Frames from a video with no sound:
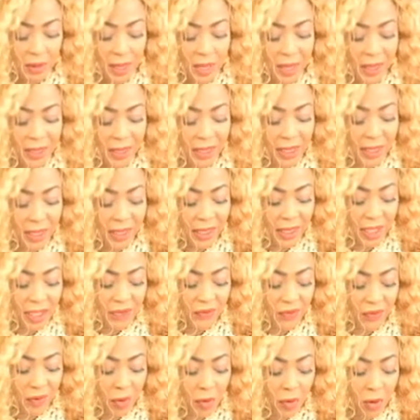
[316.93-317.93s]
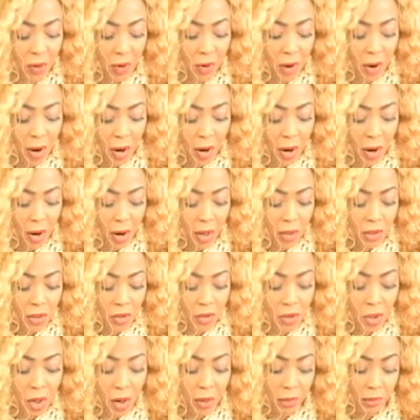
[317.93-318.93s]
And it is for
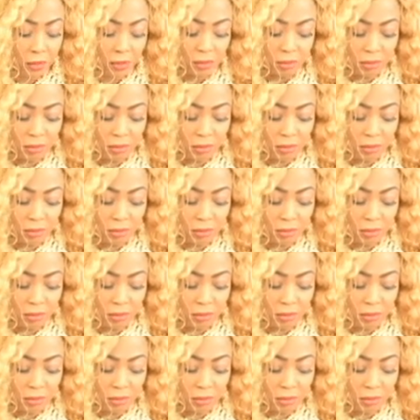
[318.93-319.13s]
your,